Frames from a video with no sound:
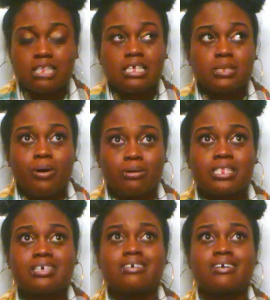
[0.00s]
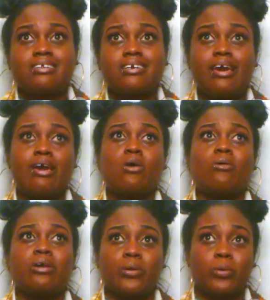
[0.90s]
This person can
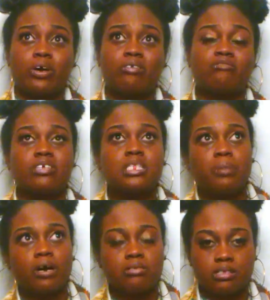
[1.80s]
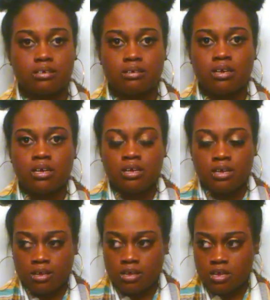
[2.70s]
kill you if this person
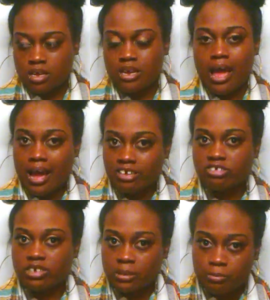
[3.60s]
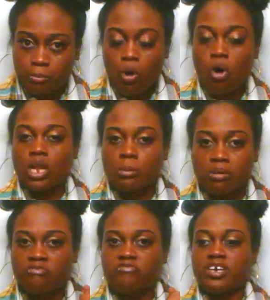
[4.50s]
can actually ball
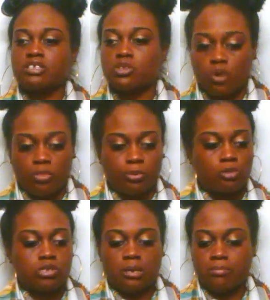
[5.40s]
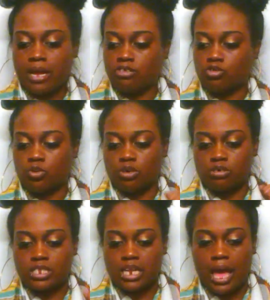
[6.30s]
up a fist or throw something at you
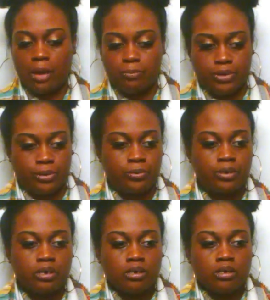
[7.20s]
or slap you.